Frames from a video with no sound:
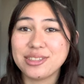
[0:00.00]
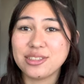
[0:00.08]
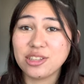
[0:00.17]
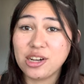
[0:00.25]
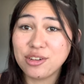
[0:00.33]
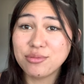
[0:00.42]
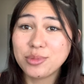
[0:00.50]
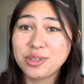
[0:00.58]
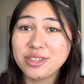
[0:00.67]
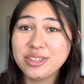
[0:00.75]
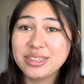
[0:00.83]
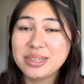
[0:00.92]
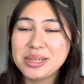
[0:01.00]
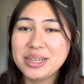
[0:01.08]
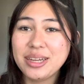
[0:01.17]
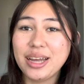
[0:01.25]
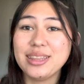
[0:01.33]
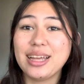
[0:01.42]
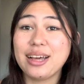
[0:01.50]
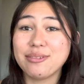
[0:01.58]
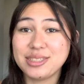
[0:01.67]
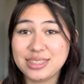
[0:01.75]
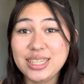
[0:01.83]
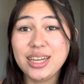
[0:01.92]
a sophomore and that I
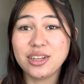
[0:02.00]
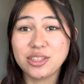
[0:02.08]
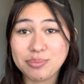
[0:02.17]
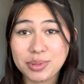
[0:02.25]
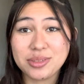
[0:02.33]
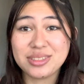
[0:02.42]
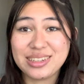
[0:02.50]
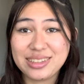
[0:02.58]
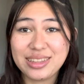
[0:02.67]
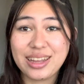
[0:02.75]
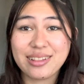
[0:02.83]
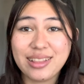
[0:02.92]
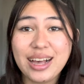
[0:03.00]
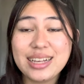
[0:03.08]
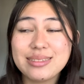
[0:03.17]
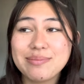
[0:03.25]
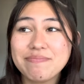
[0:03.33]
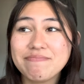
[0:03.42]
was the youngest person in that class.